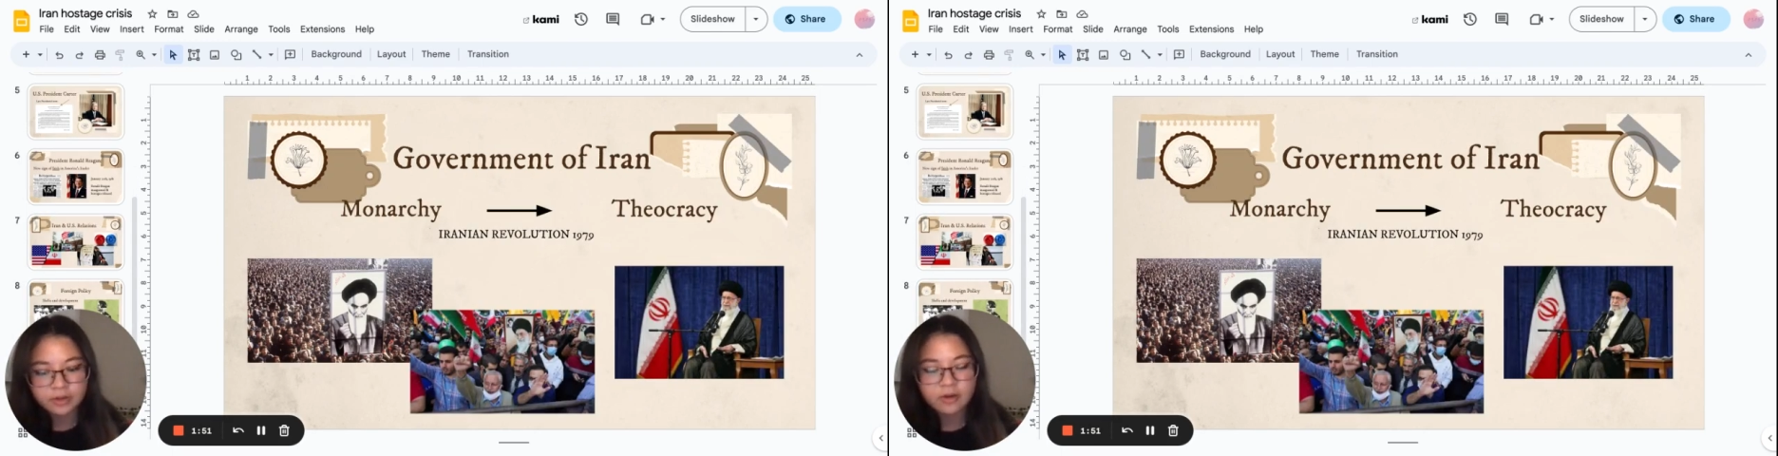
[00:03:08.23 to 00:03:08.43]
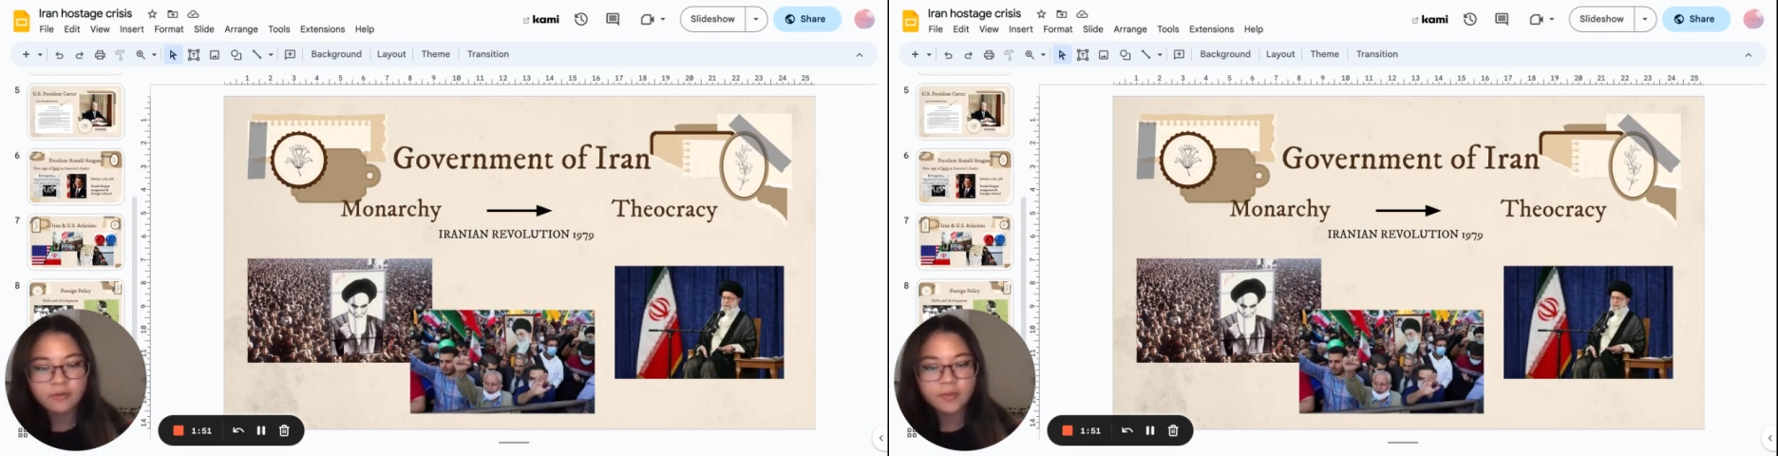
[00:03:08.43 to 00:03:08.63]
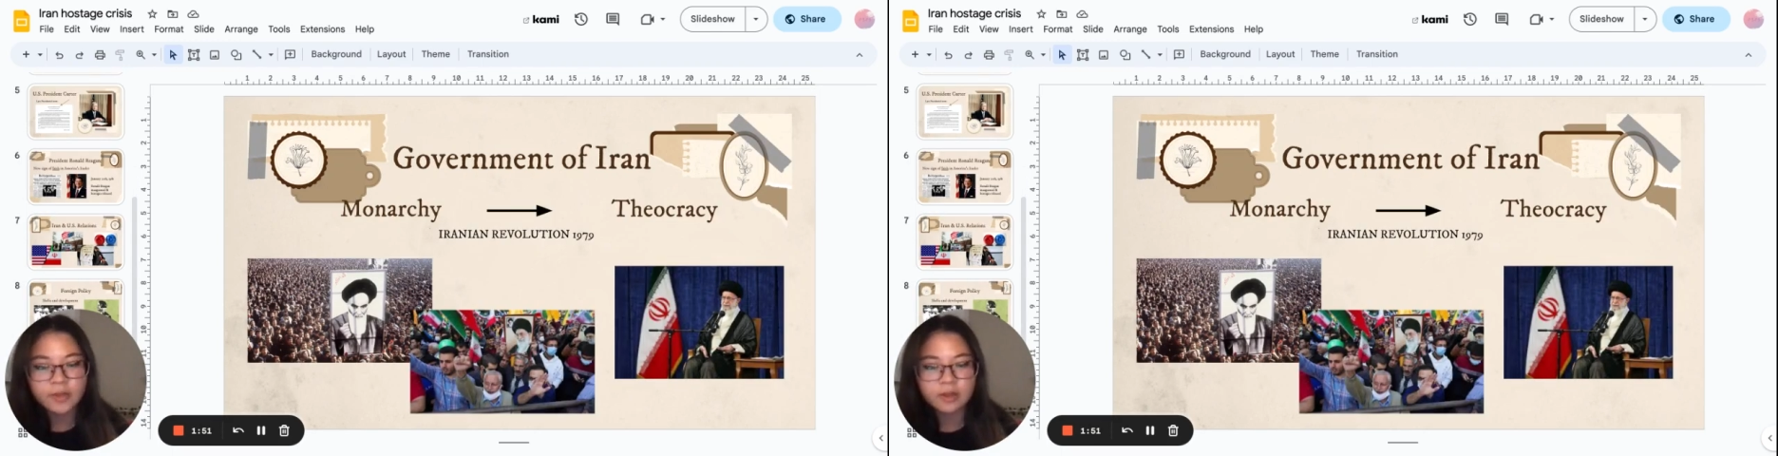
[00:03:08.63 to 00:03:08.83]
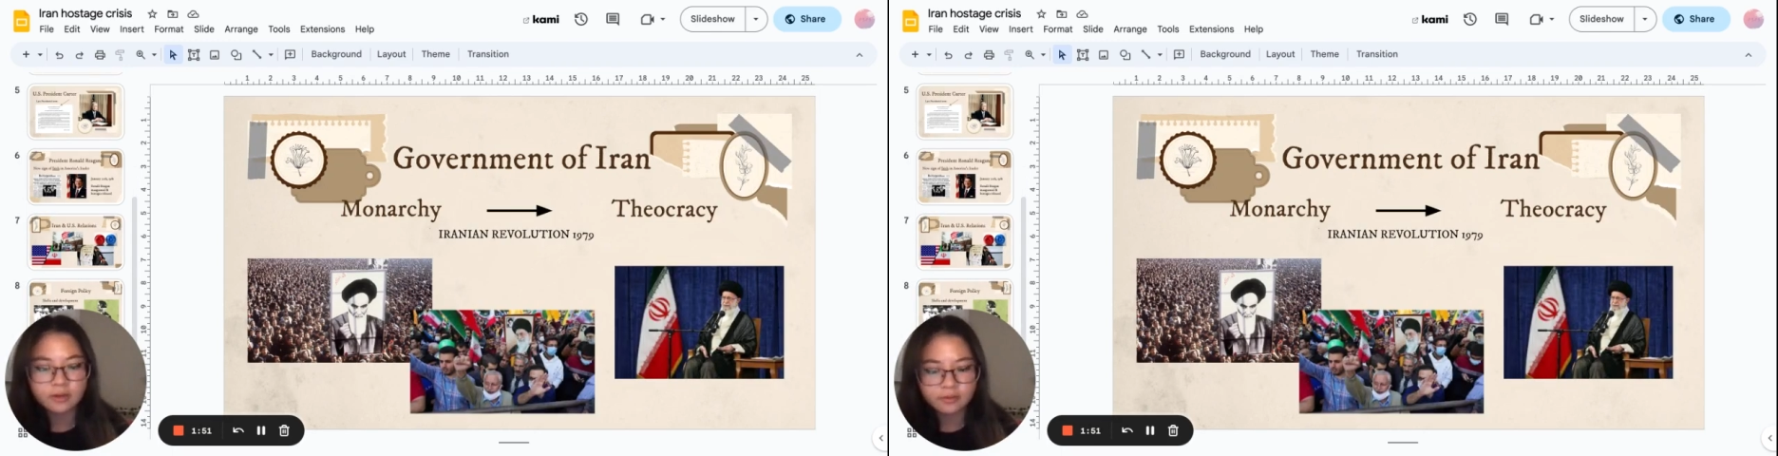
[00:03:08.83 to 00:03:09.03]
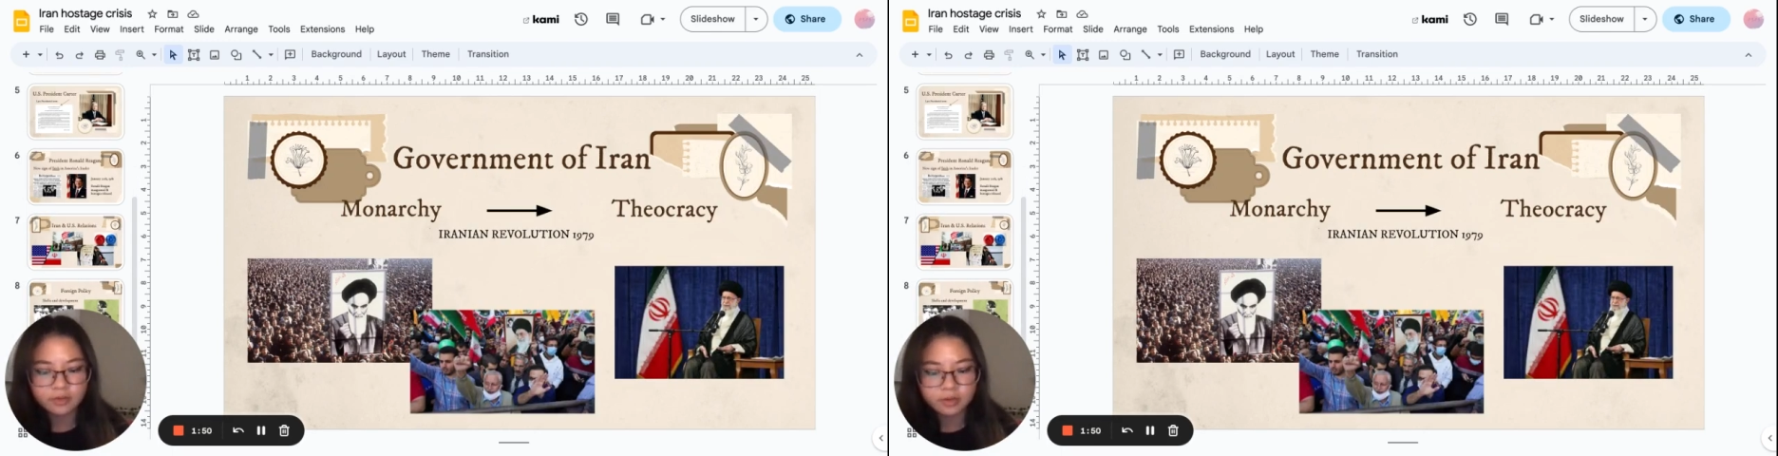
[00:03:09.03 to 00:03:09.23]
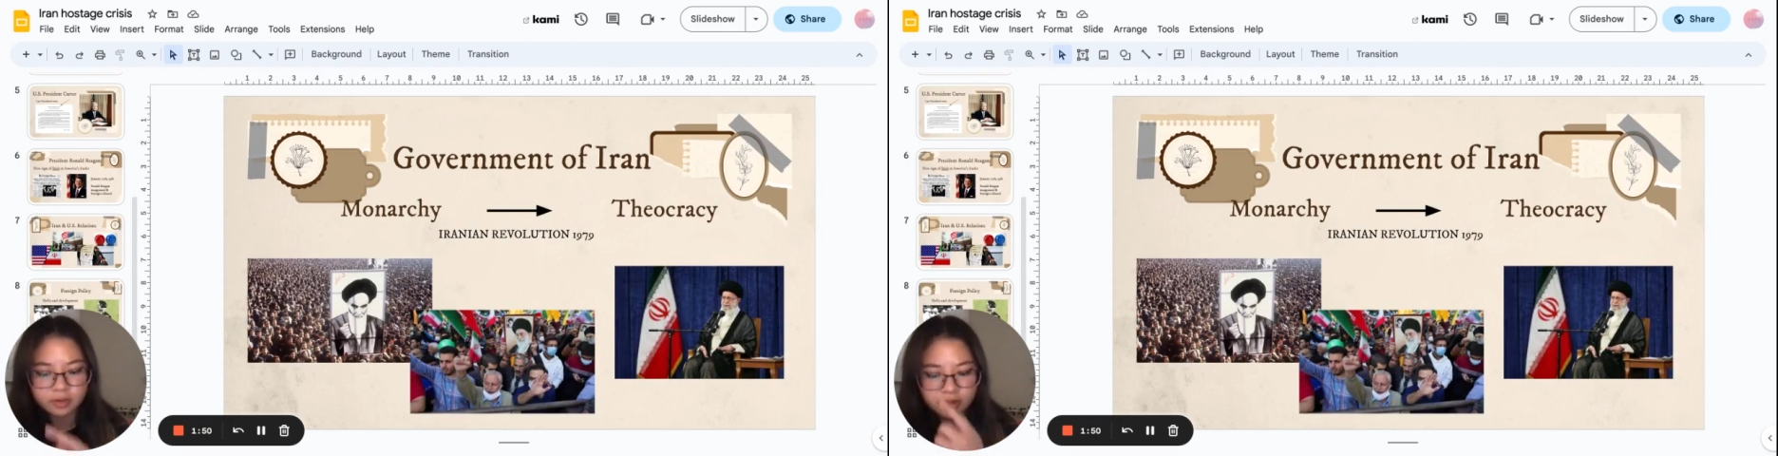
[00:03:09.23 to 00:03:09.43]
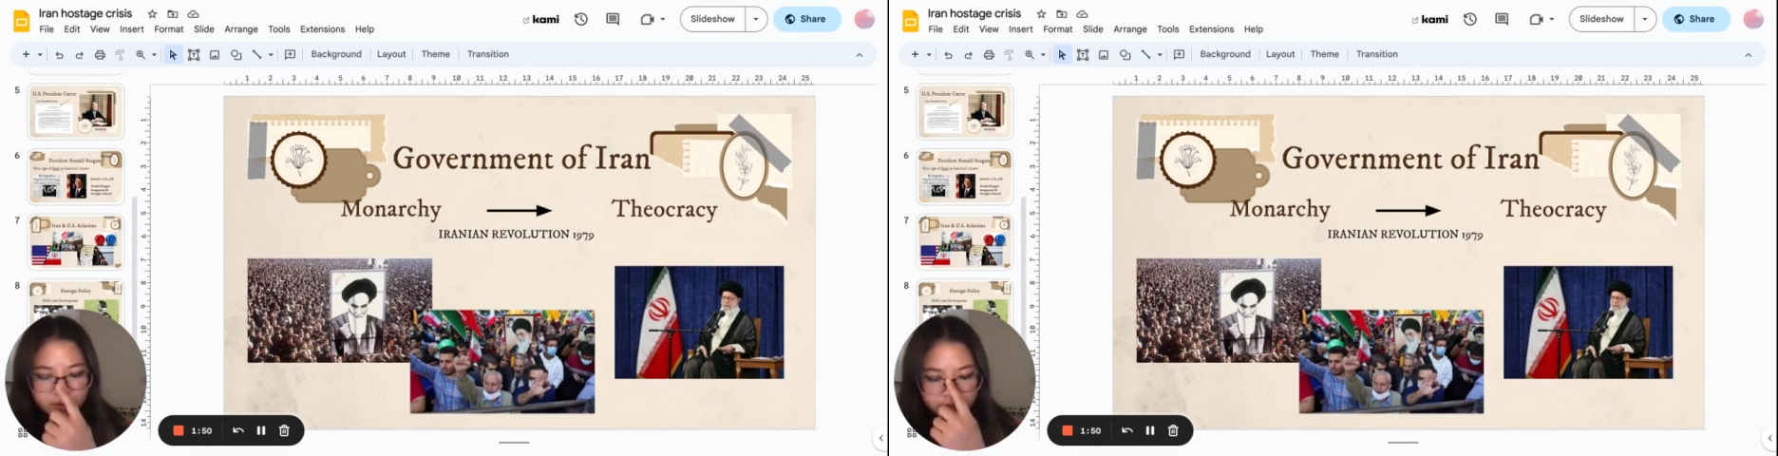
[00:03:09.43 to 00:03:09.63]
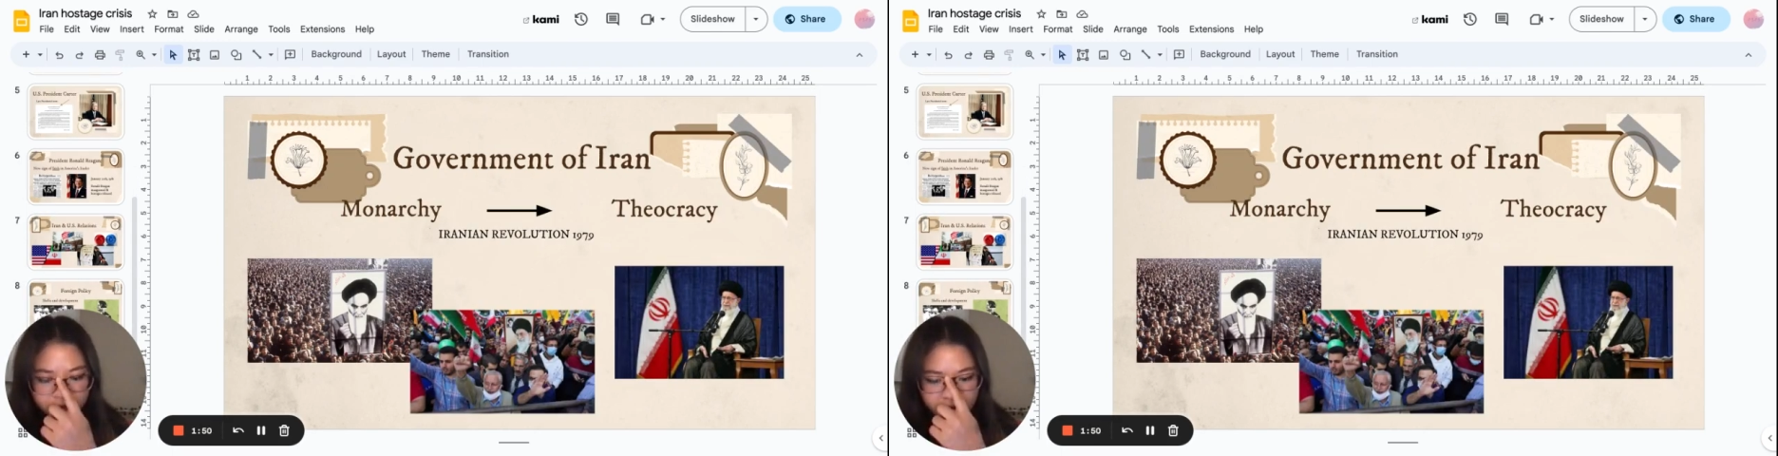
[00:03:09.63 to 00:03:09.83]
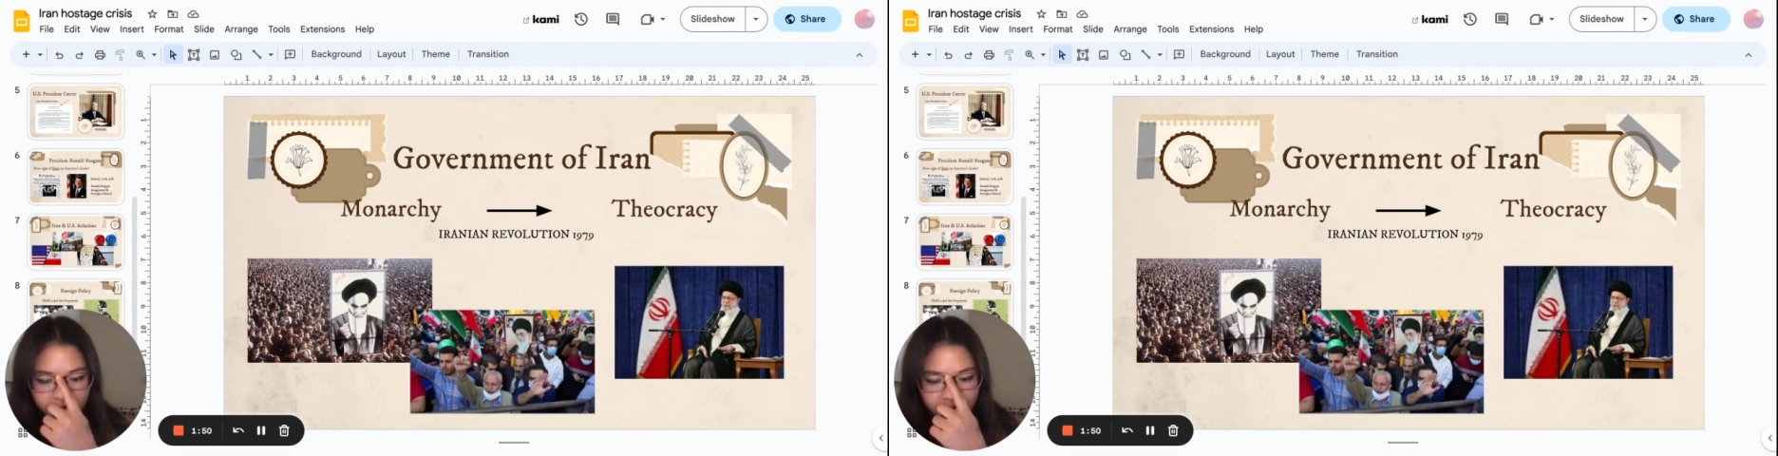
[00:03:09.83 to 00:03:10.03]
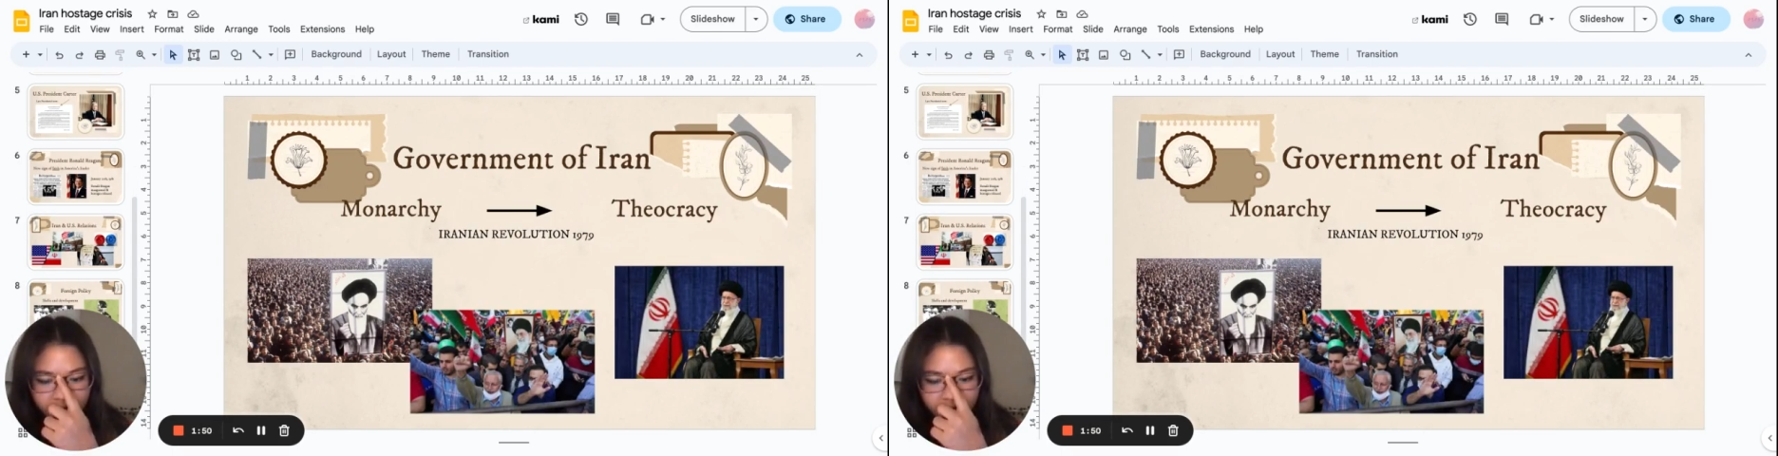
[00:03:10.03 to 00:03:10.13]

The government of Iran